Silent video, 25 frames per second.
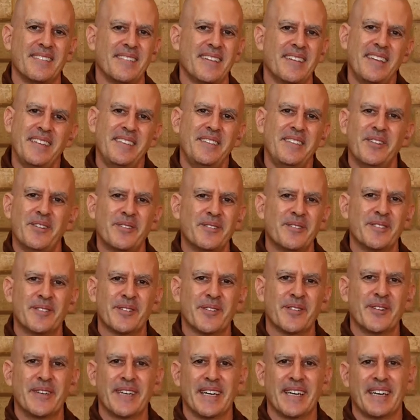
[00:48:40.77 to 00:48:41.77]
I didn't know what was
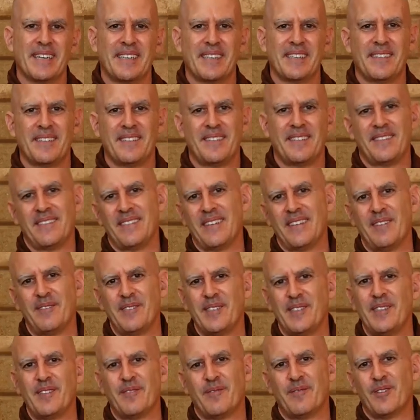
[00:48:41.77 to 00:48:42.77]
going on. I
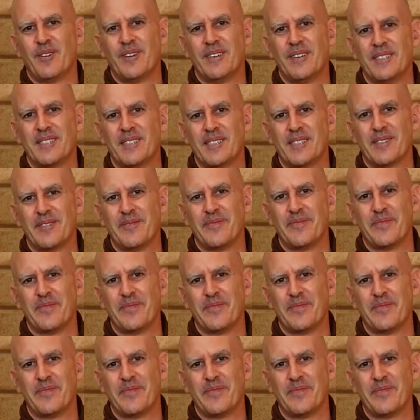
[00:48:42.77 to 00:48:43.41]
was in the forest.